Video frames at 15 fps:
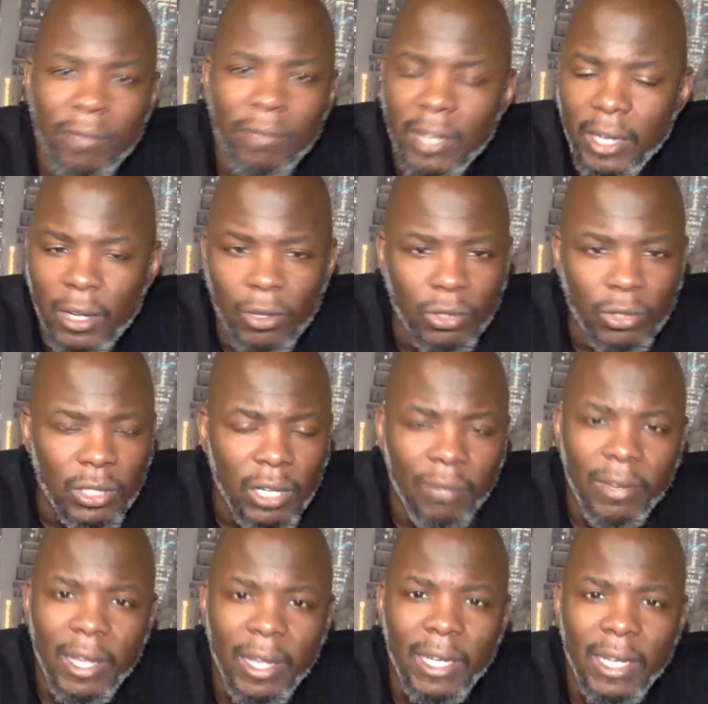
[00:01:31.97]
videos, stuff
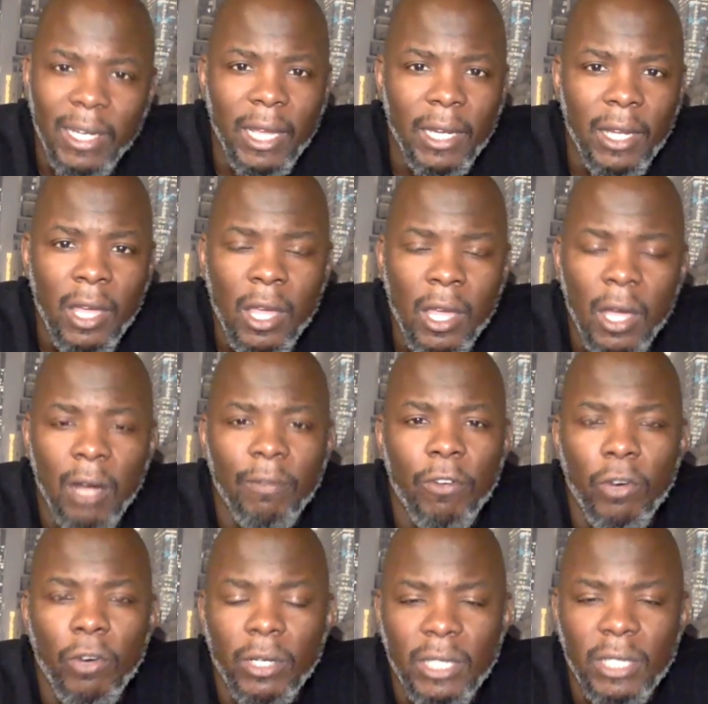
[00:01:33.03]
like that,
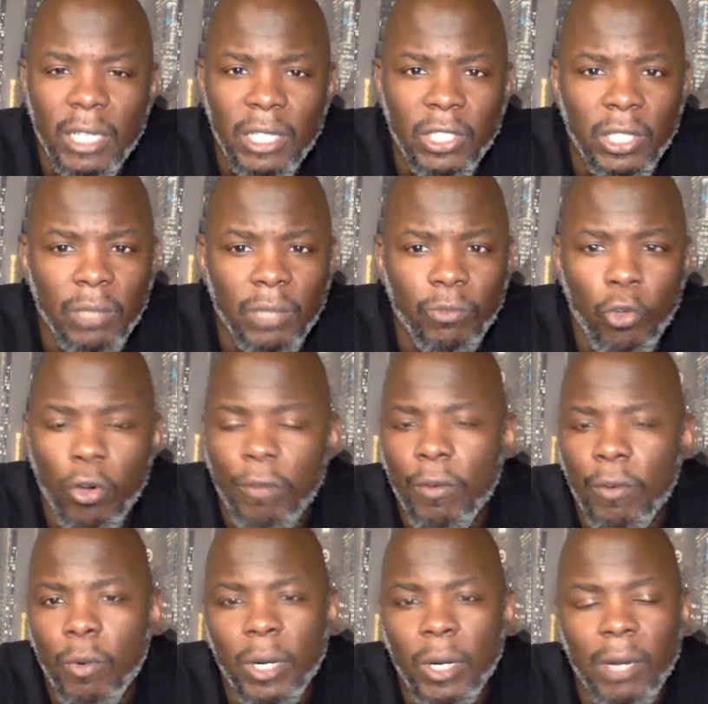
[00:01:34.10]
for attention or
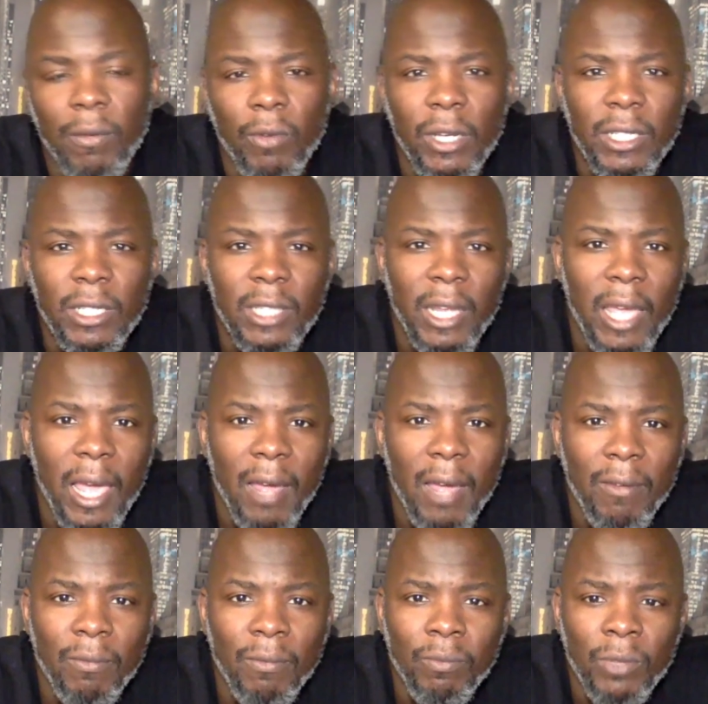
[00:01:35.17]
for whatever reason
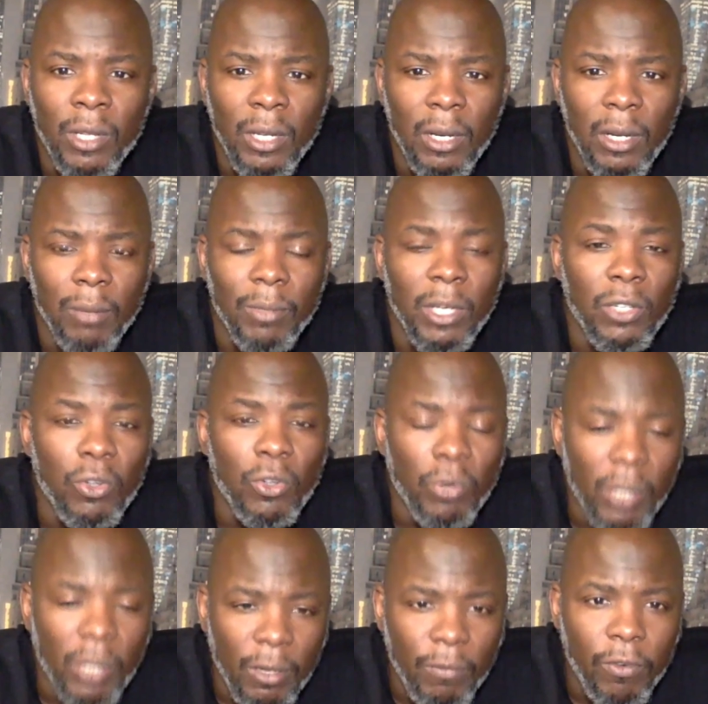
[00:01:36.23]
they're
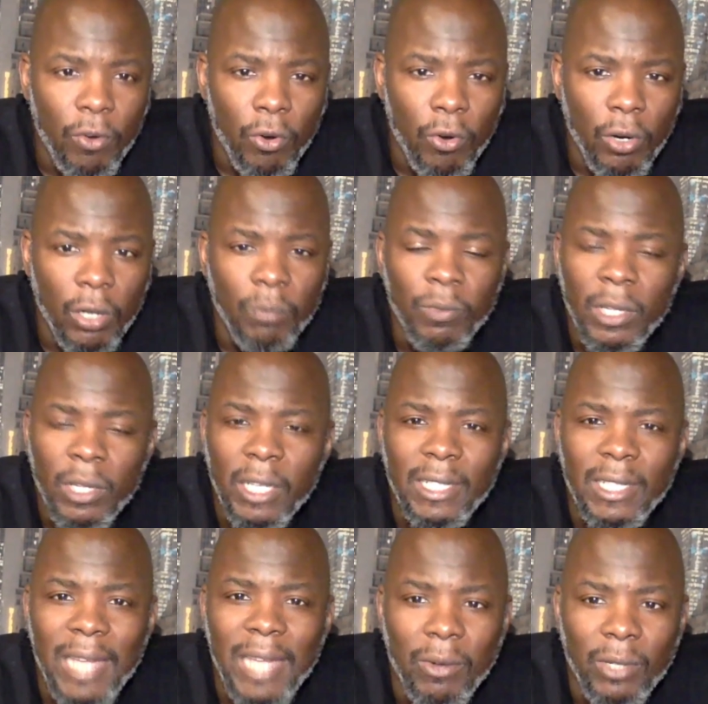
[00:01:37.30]
doing it for is
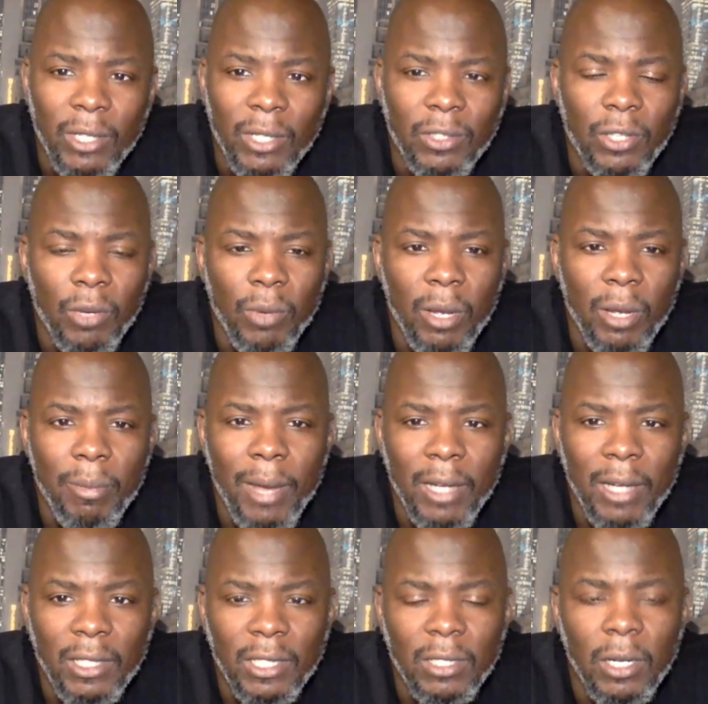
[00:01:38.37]
out there. So we're
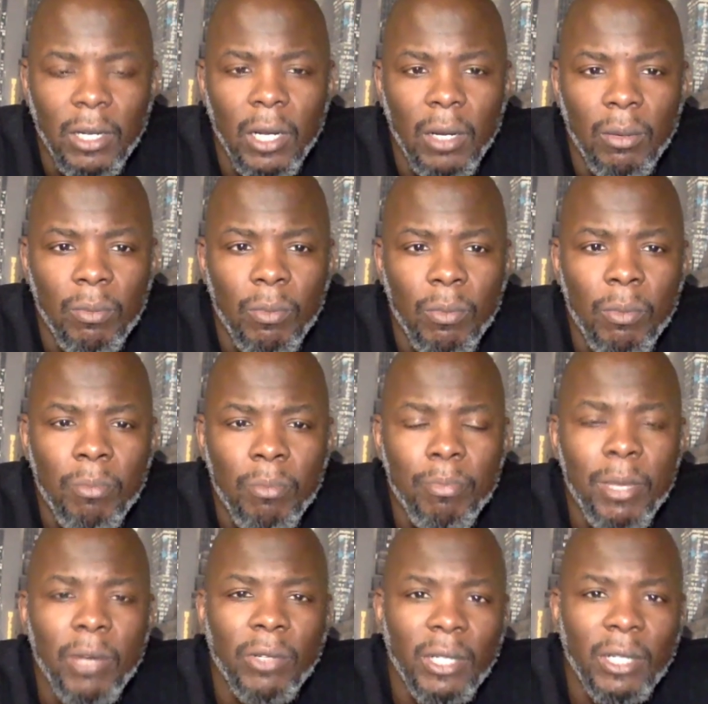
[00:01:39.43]
about this
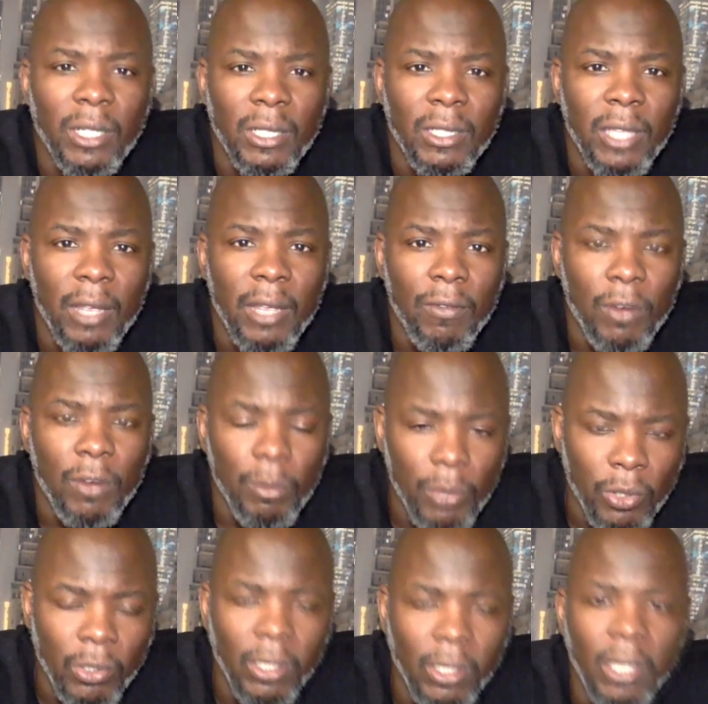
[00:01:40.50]
building a safe
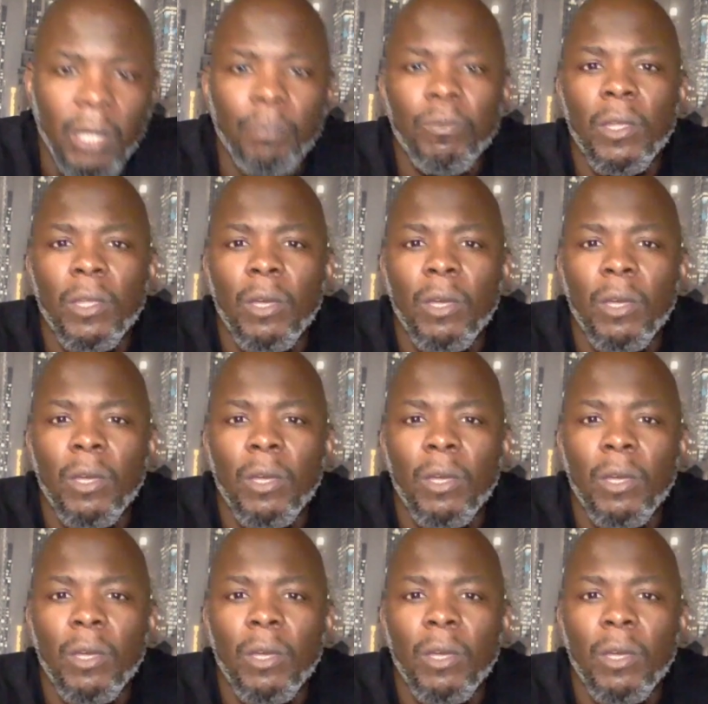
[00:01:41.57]
community,